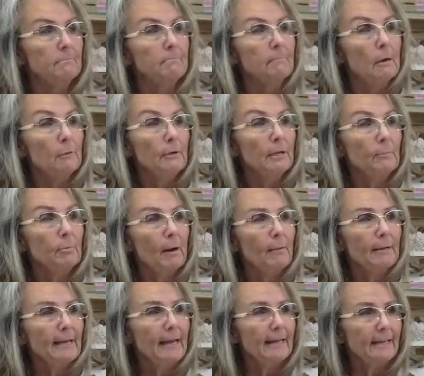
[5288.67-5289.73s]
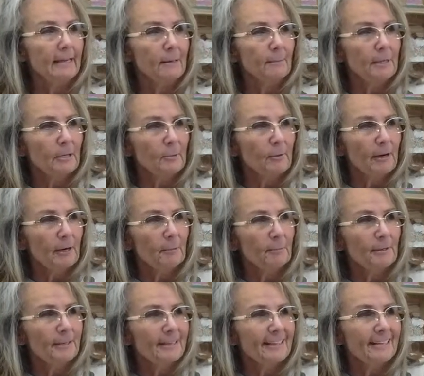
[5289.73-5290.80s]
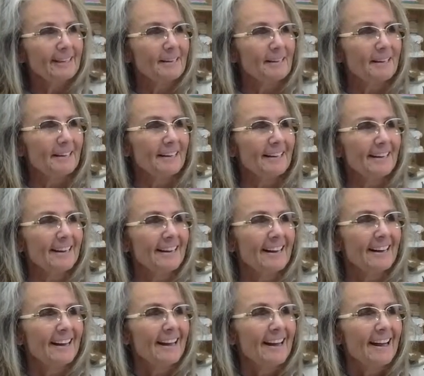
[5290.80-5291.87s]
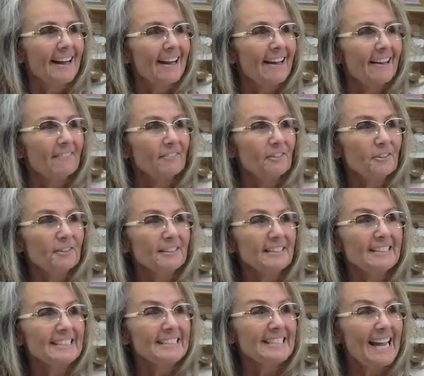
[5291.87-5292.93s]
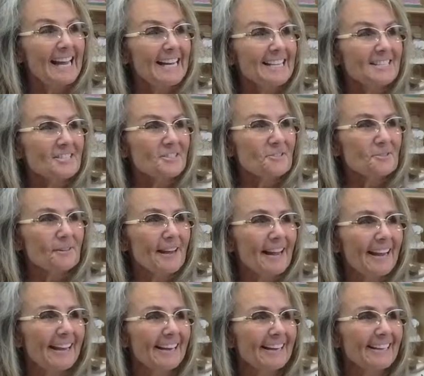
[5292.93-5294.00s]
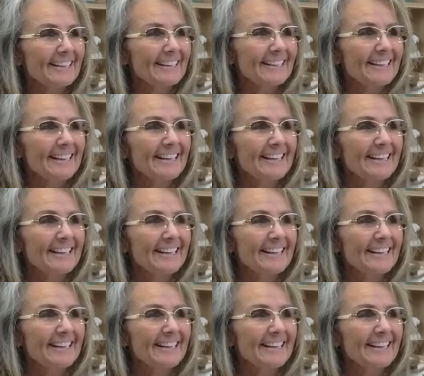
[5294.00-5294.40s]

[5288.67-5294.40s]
Monique probably can't get them anywhere, but if you're in the States, you can.